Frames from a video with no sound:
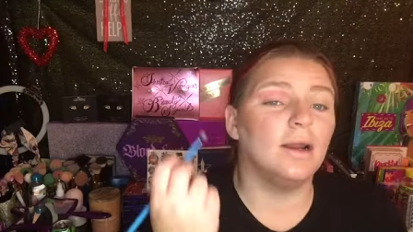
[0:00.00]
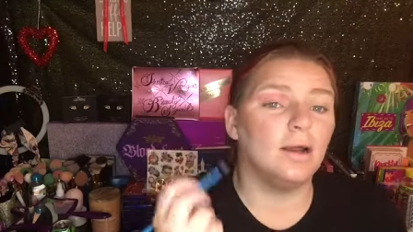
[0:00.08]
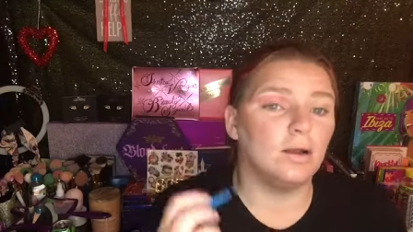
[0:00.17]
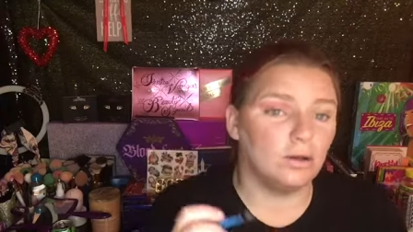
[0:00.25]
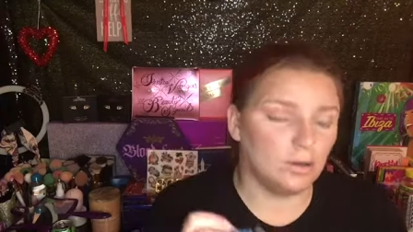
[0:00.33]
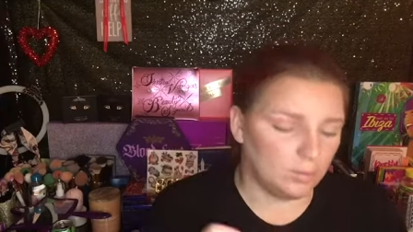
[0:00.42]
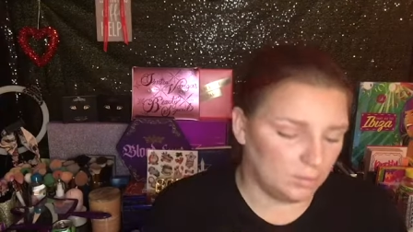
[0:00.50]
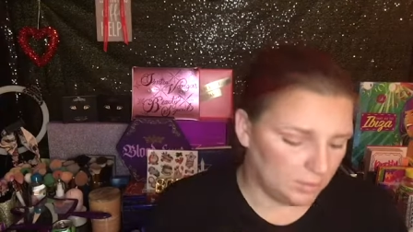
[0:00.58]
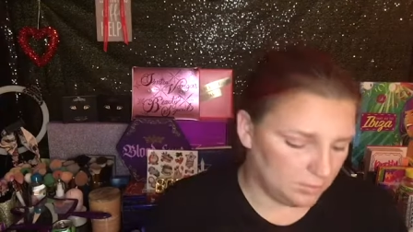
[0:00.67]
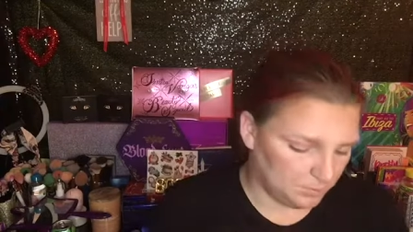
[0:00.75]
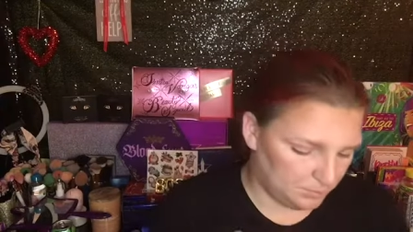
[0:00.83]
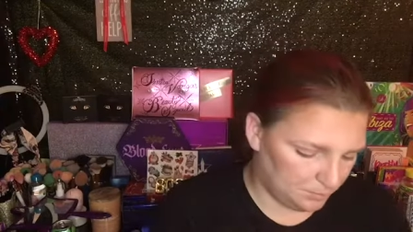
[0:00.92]
out a little bit?
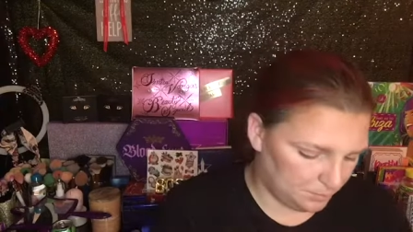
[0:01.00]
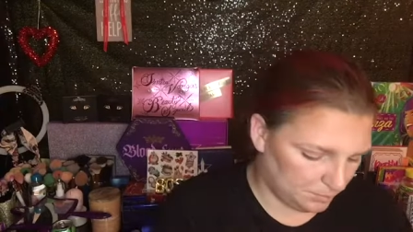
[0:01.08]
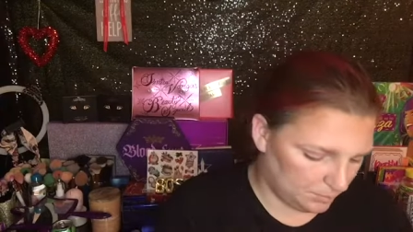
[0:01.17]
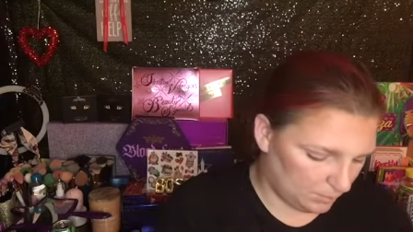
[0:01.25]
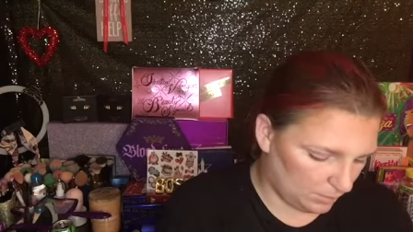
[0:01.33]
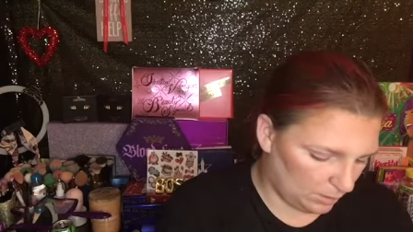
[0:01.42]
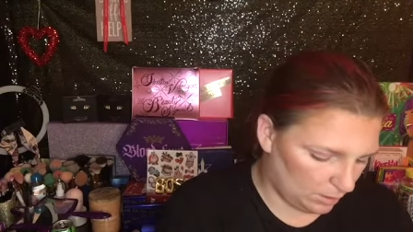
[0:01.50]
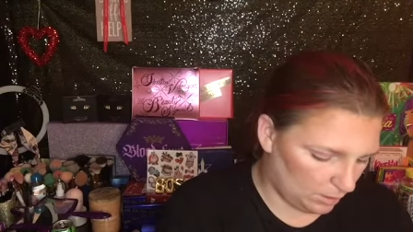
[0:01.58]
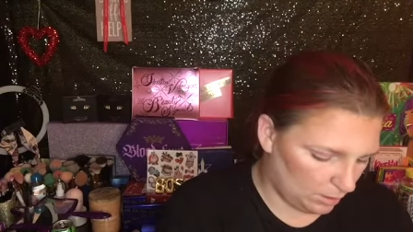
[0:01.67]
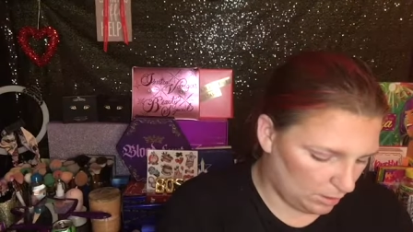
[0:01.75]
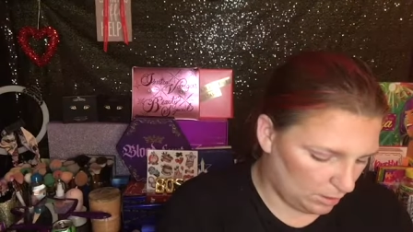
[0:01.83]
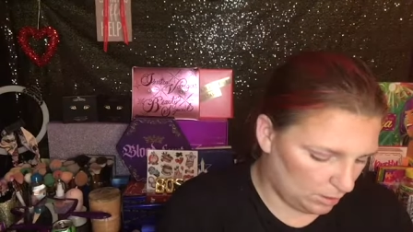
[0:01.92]

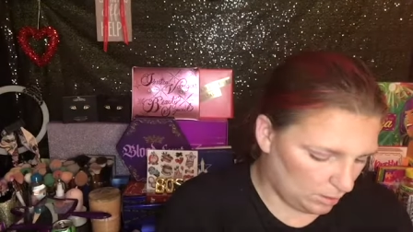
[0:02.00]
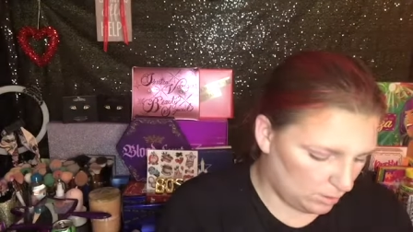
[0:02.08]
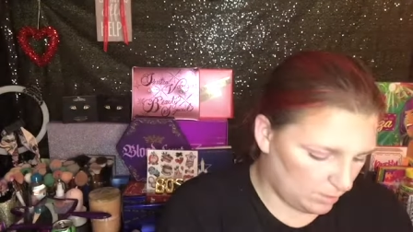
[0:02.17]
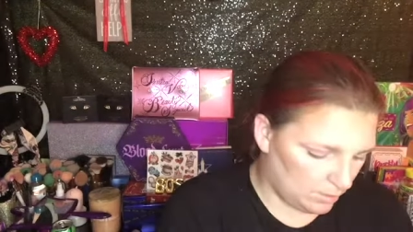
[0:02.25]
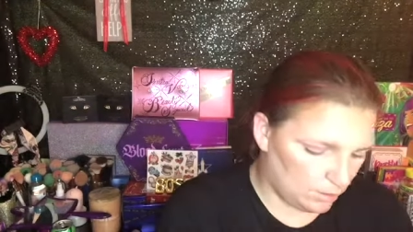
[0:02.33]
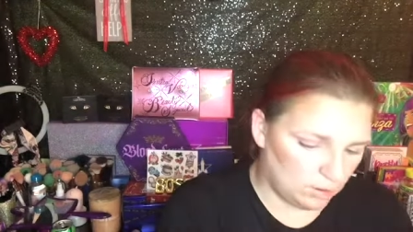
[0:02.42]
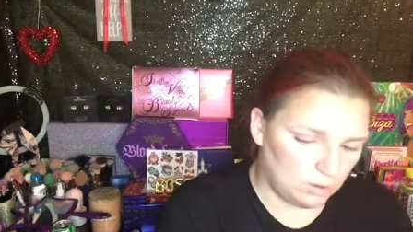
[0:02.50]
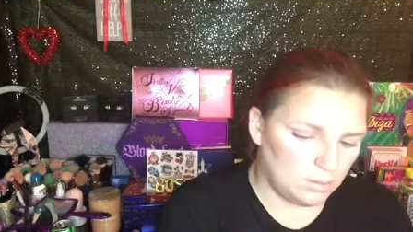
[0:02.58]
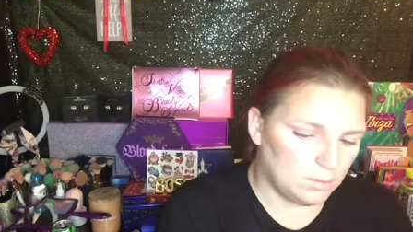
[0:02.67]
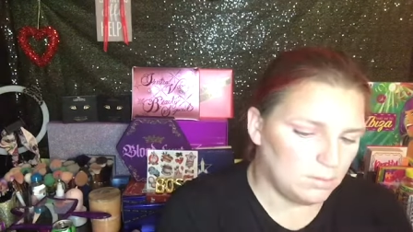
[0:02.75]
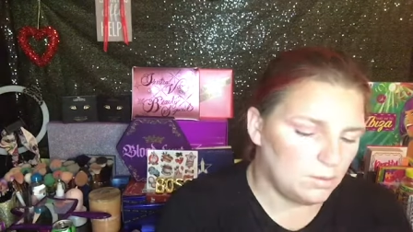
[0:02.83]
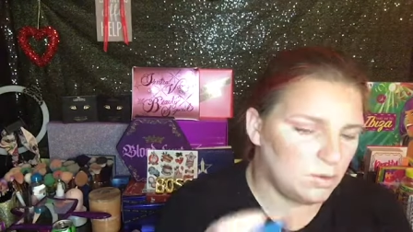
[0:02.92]
Go in a little
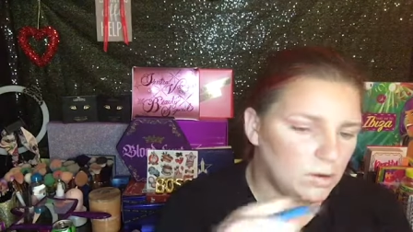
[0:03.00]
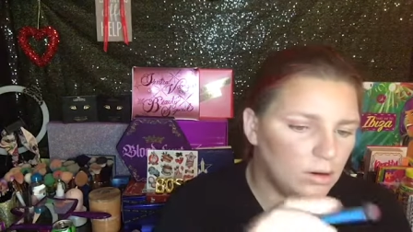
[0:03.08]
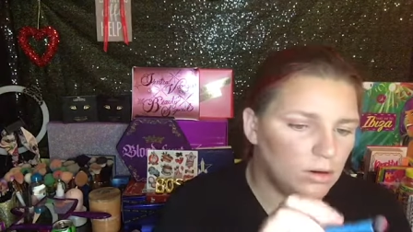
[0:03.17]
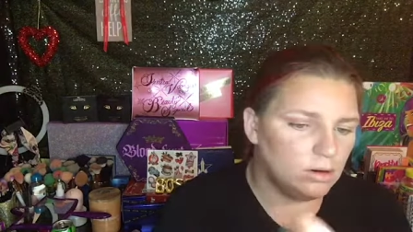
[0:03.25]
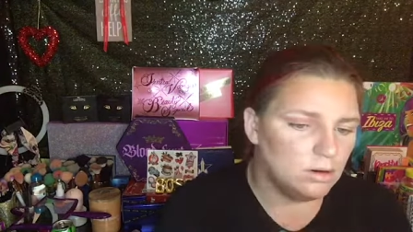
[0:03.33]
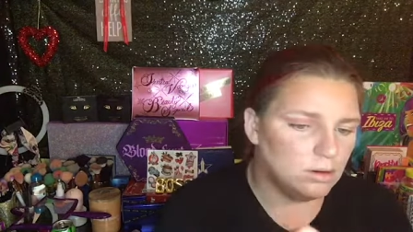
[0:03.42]
bit more.